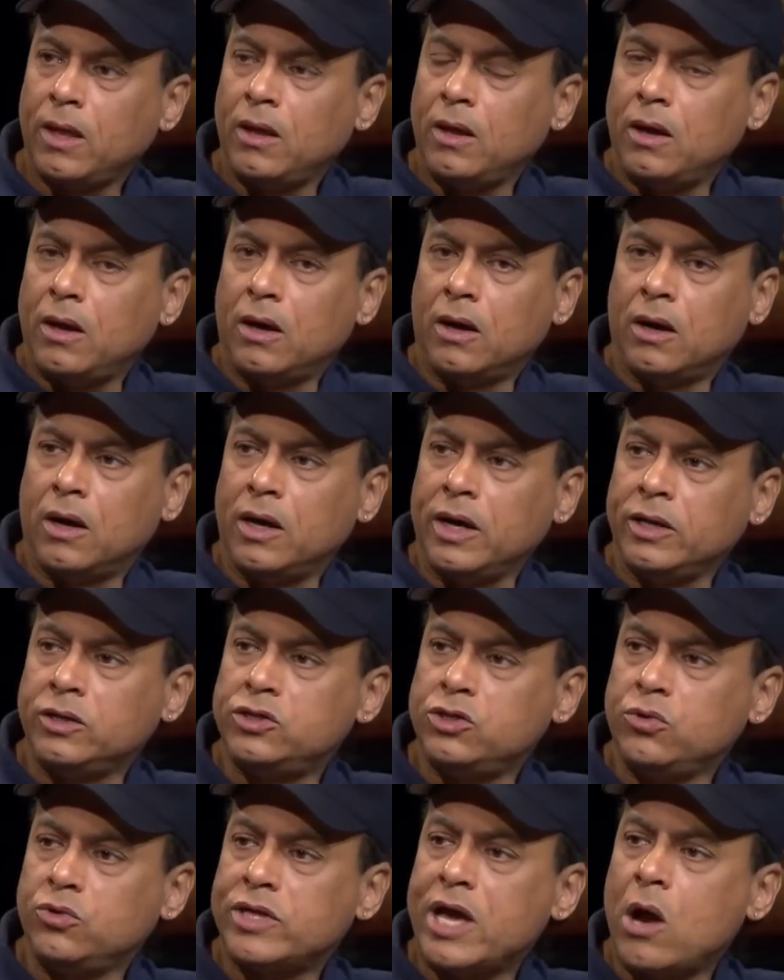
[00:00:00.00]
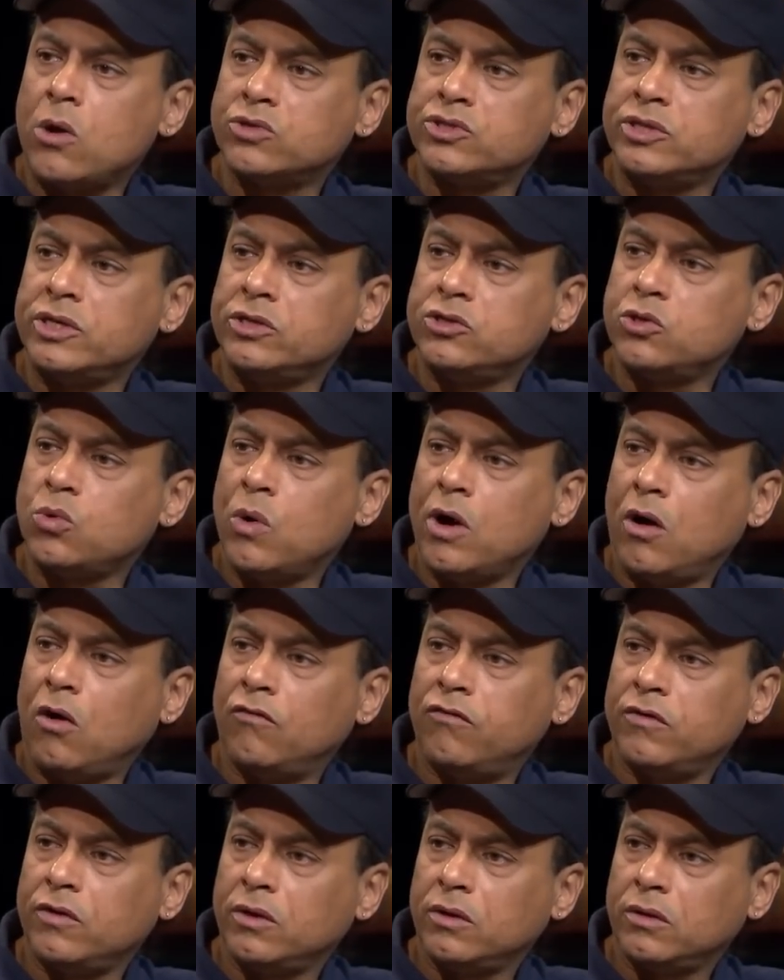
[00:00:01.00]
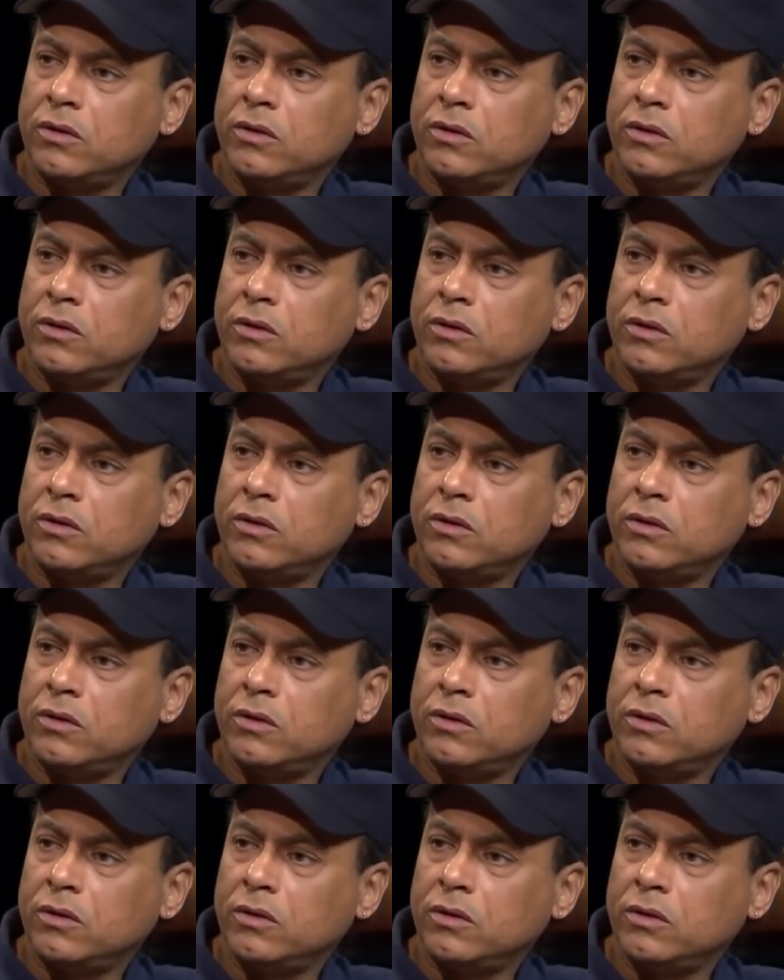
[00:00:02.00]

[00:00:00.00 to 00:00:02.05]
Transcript: ago? What year? Uh, in two thousand twelve.